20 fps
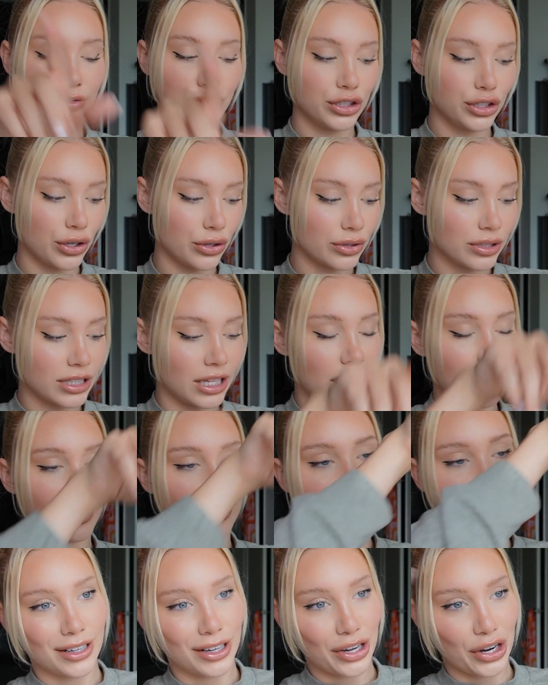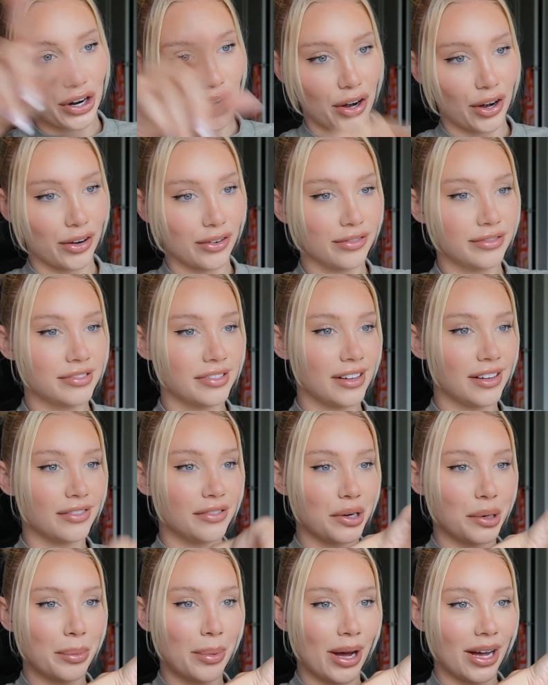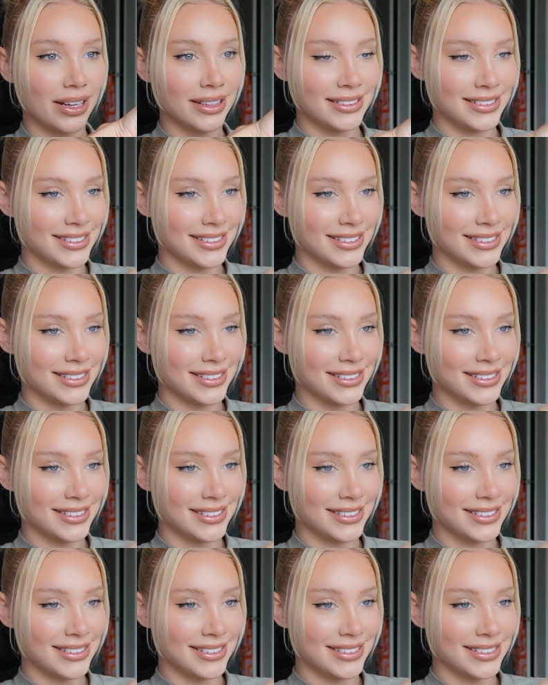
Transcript: shows like the curve of your butt.